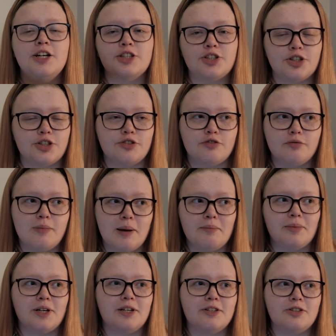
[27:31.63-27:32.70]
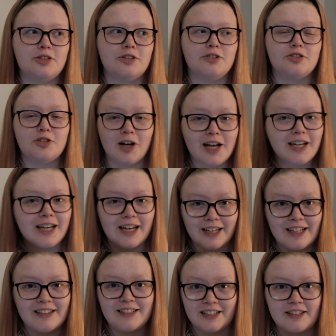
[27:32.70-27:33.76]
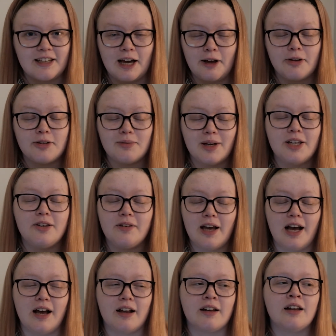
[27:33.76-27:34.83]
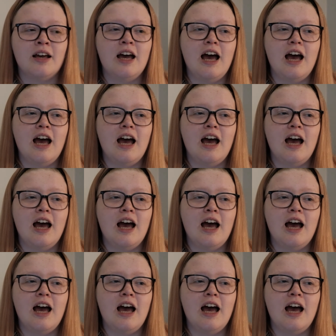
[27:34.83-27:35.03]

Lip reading: Just remember to try and get discounts where you can,